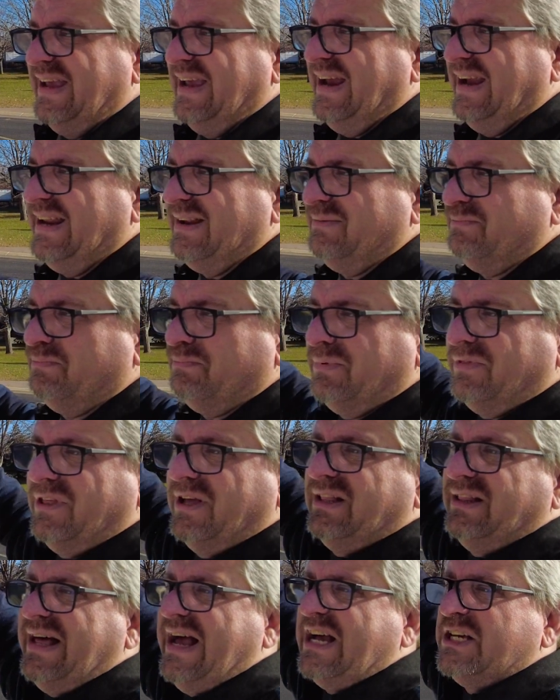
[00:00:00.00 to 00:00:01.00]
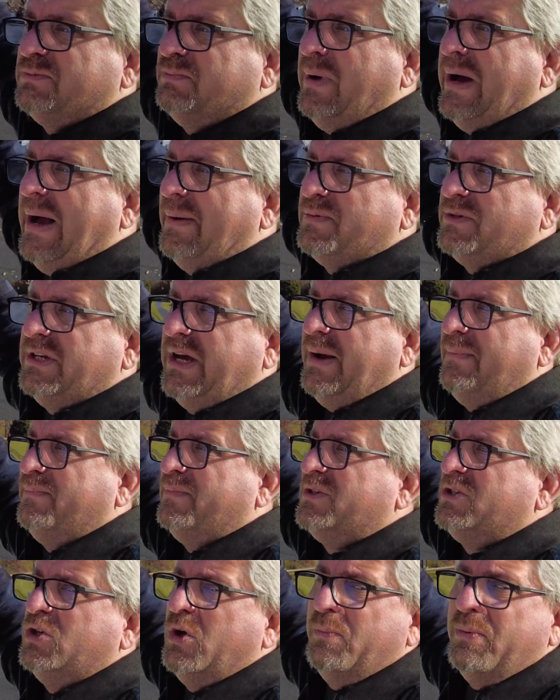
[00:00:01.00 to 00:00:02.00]
and the glass pops
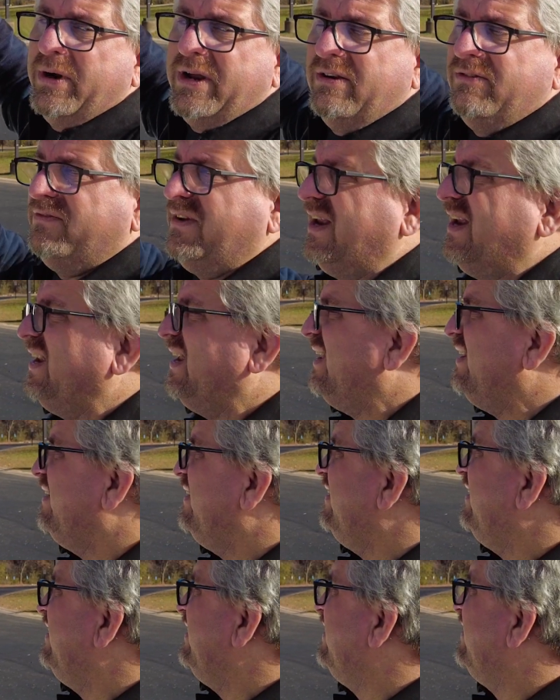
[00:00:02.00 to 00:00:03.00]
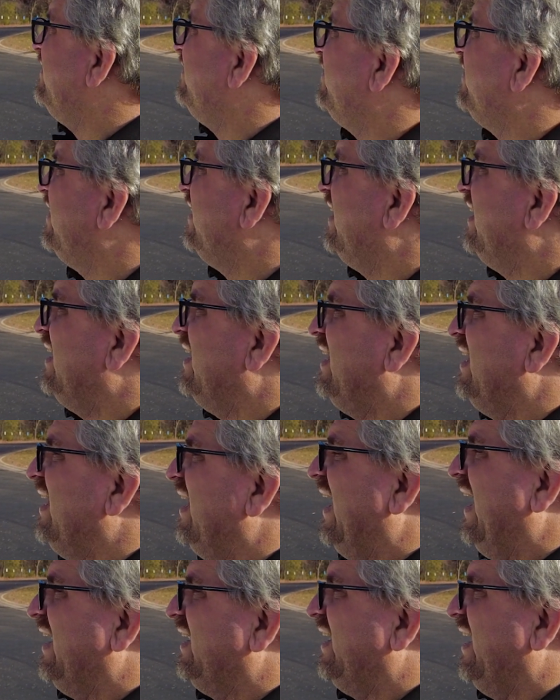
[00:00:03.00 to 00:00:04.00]
up, super convenient.
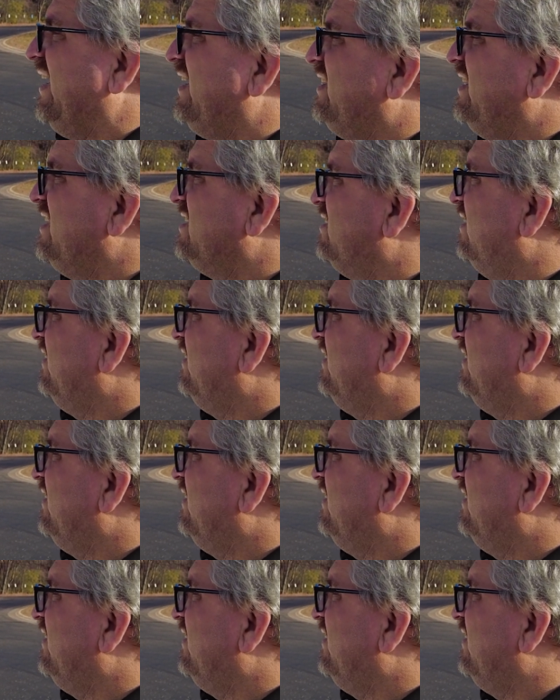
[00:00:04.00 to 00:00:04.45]
I like these